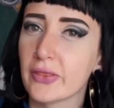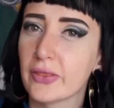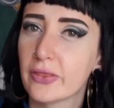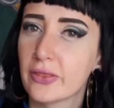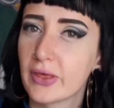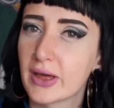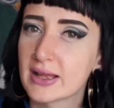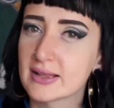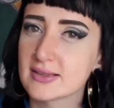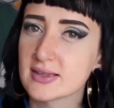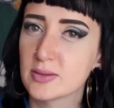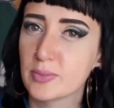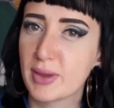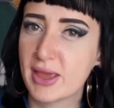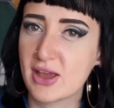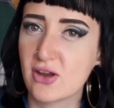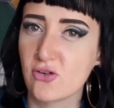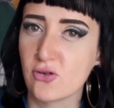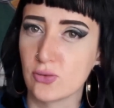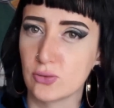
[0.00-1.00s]
That's a
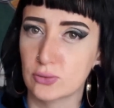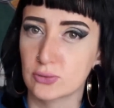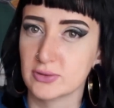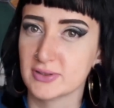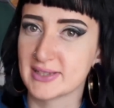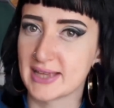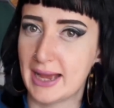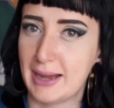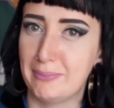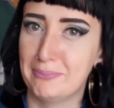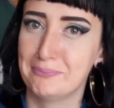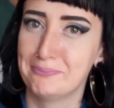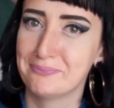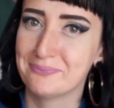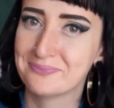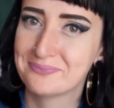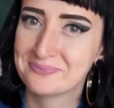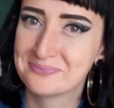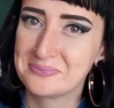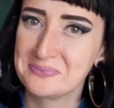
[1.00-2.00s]
bit cruel, Sam.
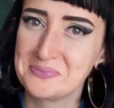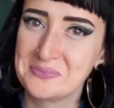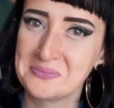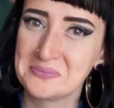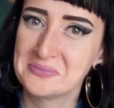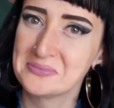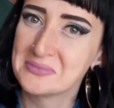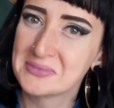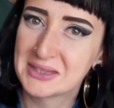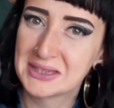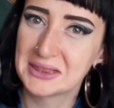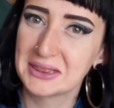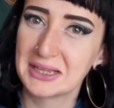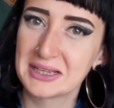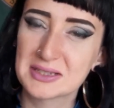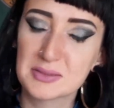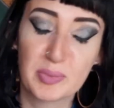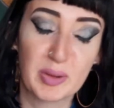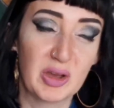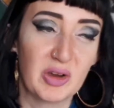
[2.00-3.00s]

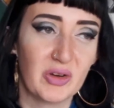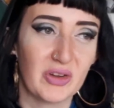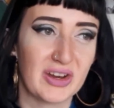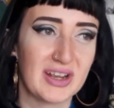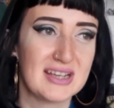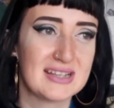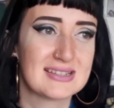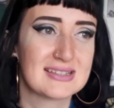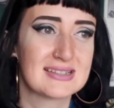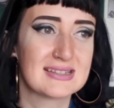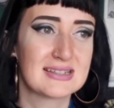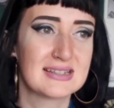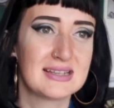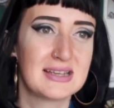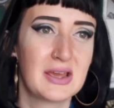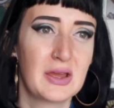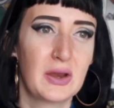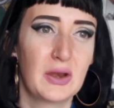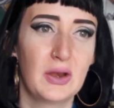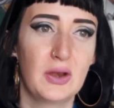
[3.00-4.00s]
Let's be honest.
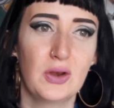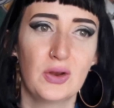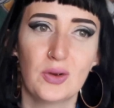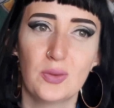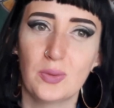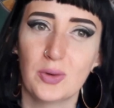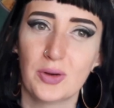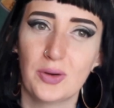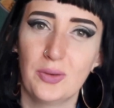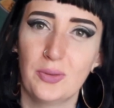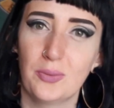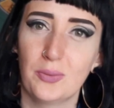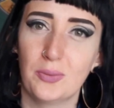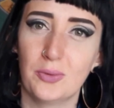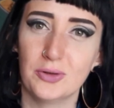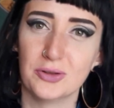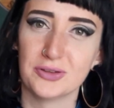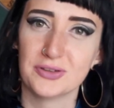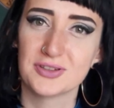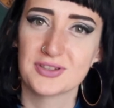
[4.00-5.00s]
No one
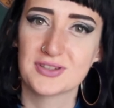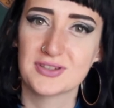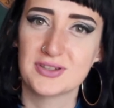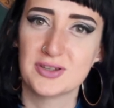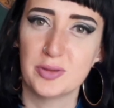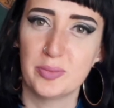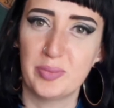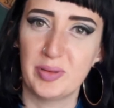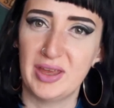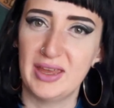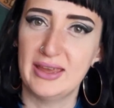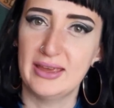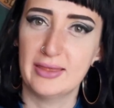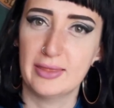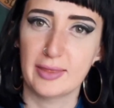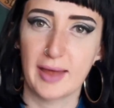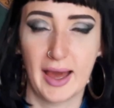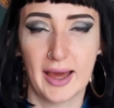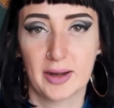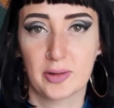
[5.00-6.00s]
wants to be
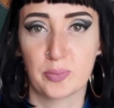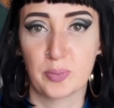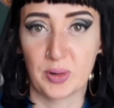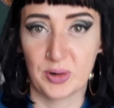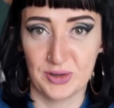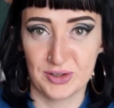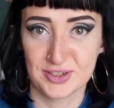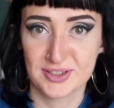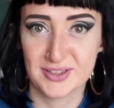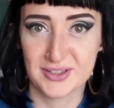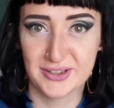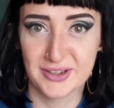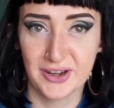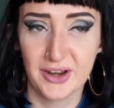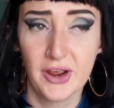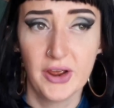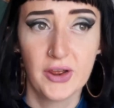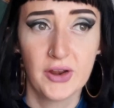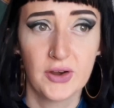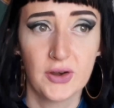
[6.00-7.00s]
that person.
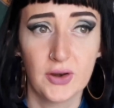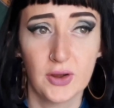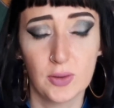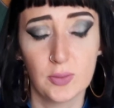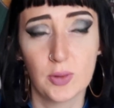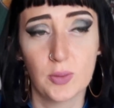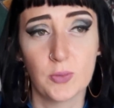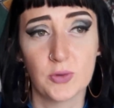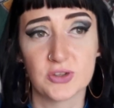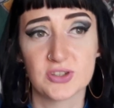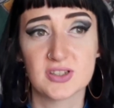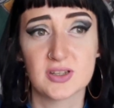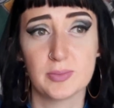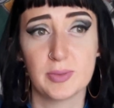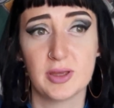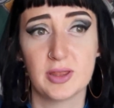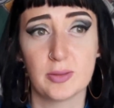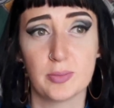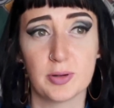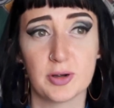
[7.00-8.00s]
No one wants to
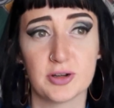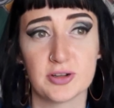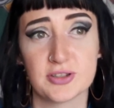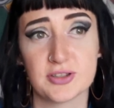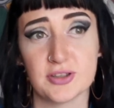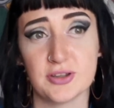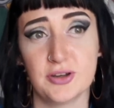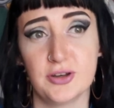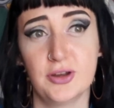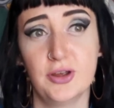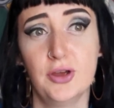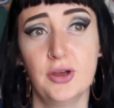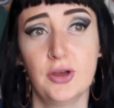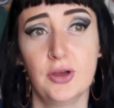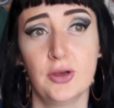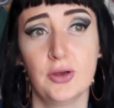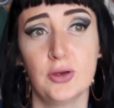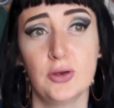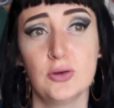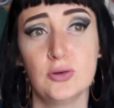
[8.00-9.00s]
be the person
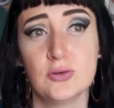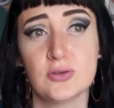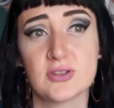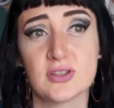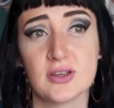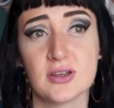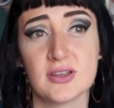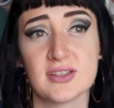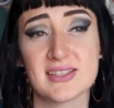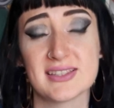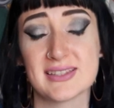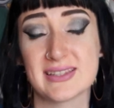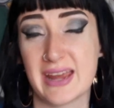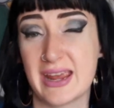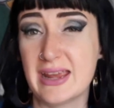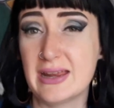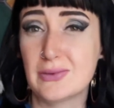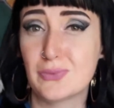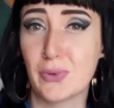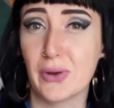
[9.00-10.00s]
who's
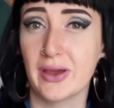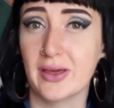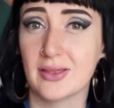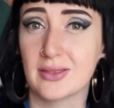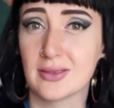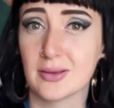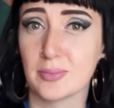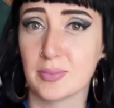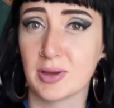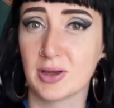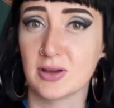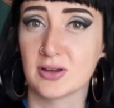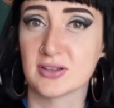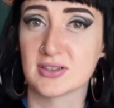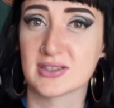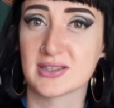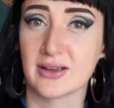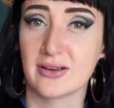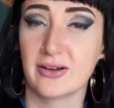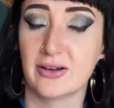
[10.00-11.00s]
stayed with
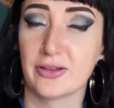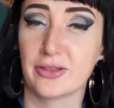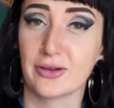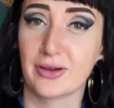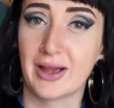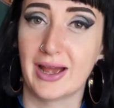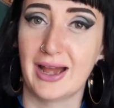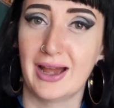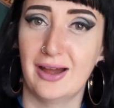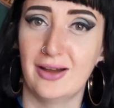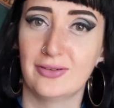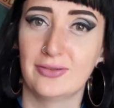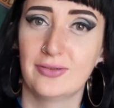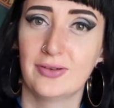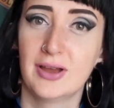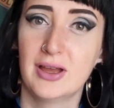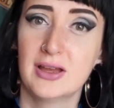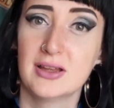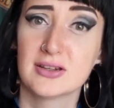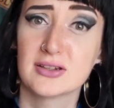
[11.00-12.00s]
because their other half
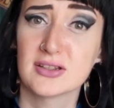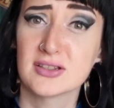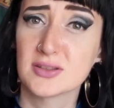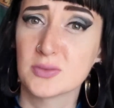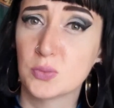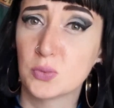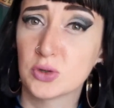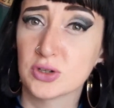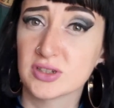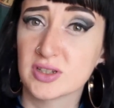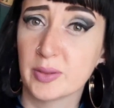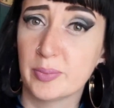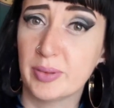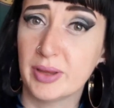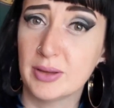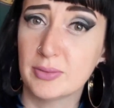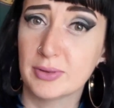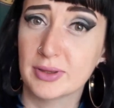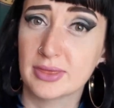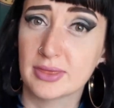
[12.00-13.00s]
doesn't want to
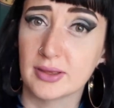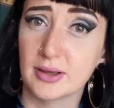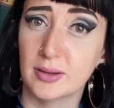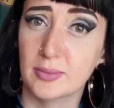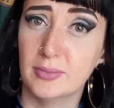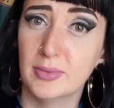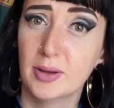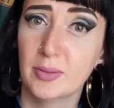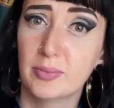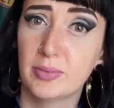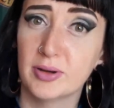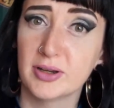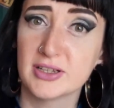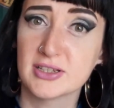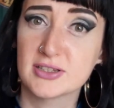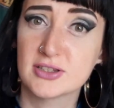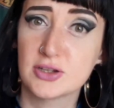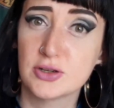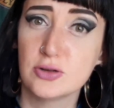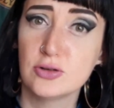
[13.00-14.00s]
be with them but
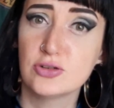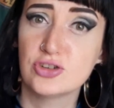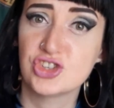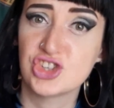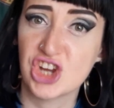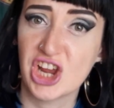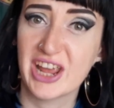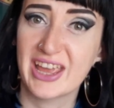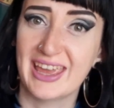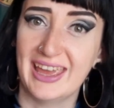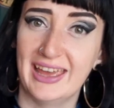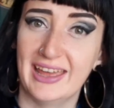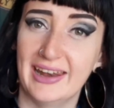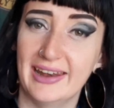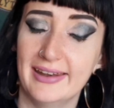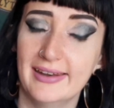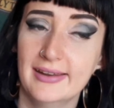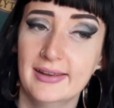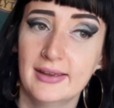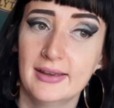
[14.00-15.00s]
is too chicken